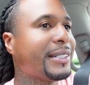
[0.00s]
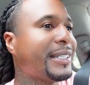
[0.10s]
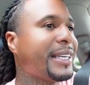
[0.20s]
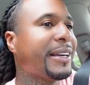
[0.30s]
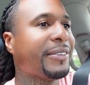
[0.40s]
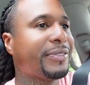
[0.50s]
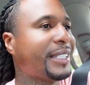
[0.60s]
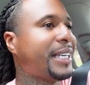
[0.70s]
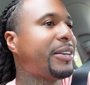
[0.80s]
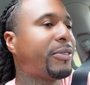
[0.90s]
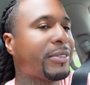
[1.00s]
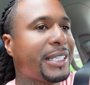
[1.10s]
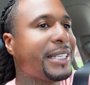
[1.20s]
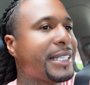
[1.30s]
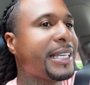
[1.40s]
TFT or
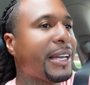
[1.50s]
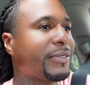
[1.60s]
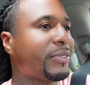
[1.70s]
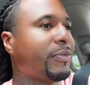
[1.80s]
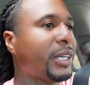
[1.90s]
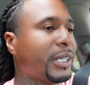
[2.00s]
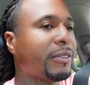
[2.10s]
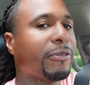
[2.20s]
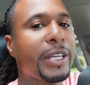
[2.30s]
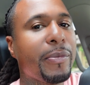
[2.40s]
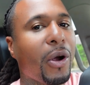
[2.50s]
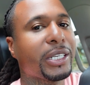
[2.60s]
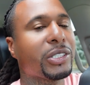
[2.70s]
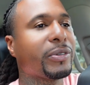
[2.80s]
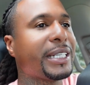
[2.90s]
TCF fucking flea
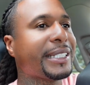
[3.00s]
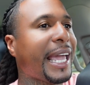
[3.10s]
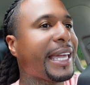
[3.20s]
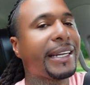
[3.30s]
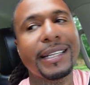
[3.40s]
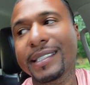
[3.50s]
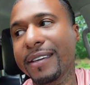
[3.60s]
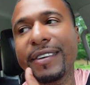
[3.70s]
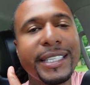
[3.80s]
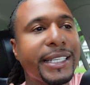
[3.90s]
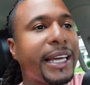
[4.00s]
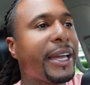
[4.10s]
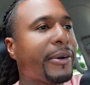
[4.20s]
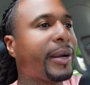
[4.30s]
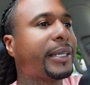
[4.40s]
market screens hanging and TVs in the
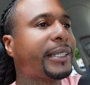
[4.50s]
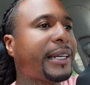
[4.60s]
headrest.